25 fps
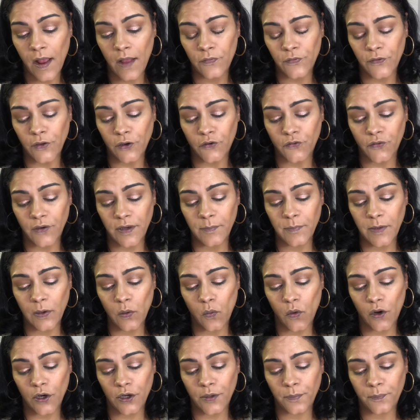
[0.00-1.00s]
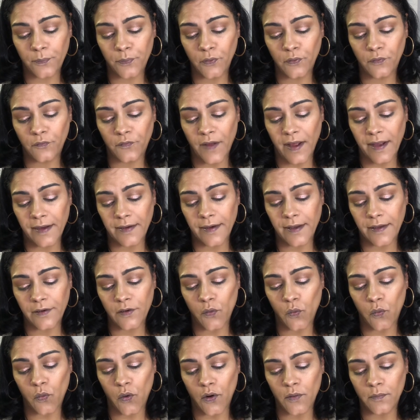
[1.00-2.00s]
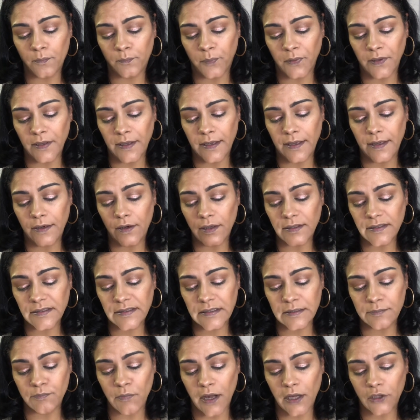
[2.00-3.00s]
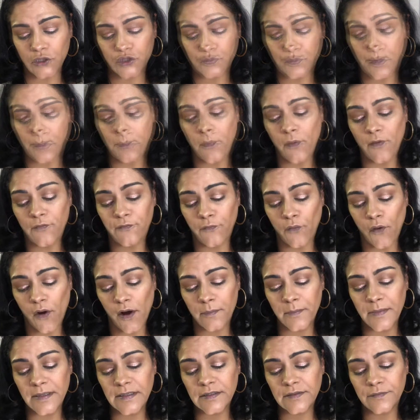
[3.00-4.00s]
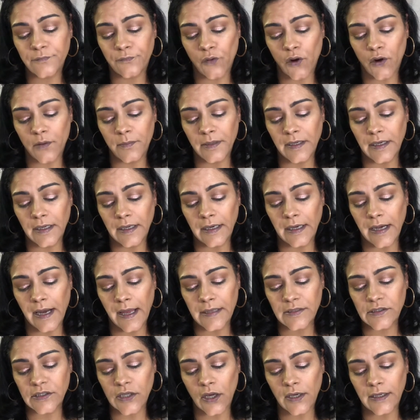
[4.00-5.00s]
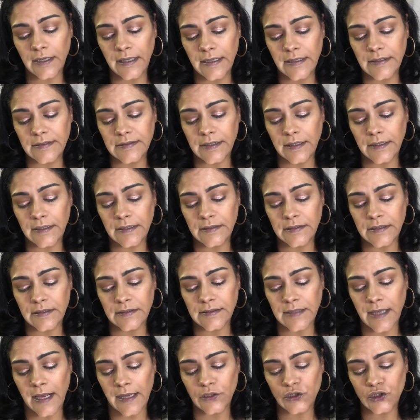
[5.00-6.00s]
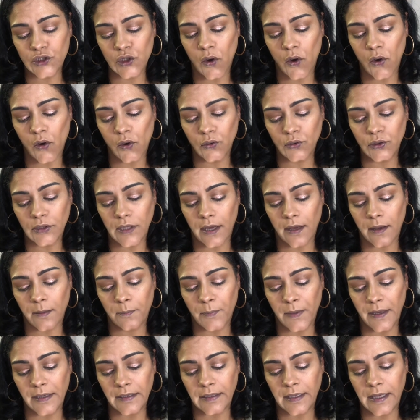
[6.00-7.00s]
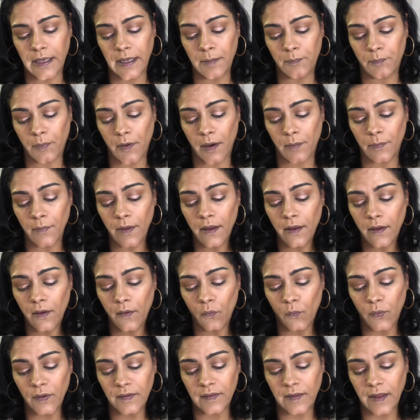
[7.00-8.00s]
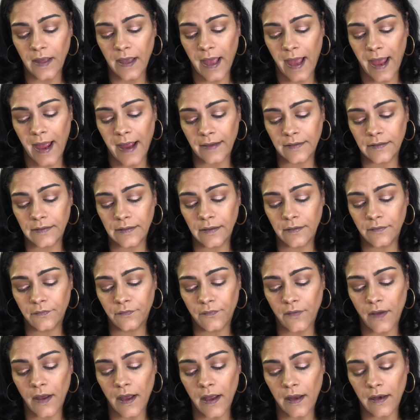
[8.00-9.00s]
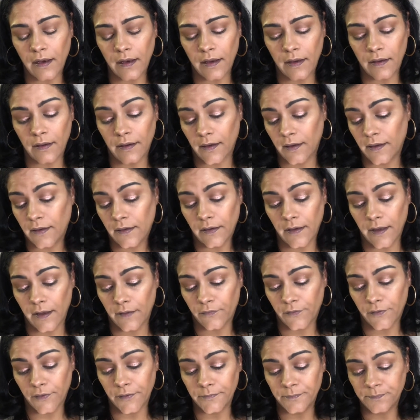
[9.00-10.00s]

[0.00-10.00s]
The creamy waterproof eyeliner won't bleed, smudge. The performance formula glides on easily, designed to hold up and keep up with the active lover.